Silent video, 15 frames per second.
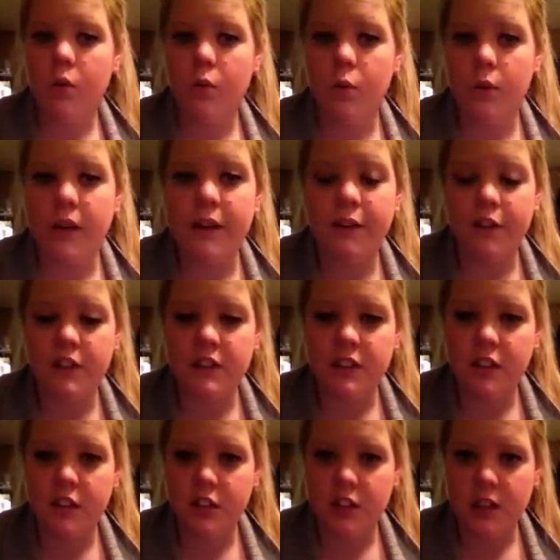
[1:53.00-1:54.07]
when I first get out
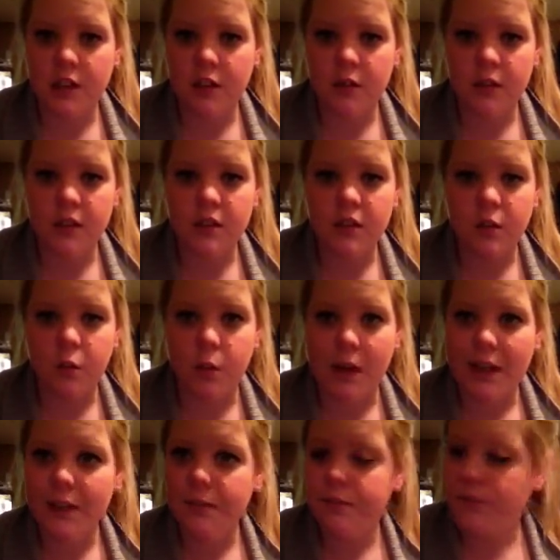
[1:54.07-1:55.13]
of the shower when it's all wet,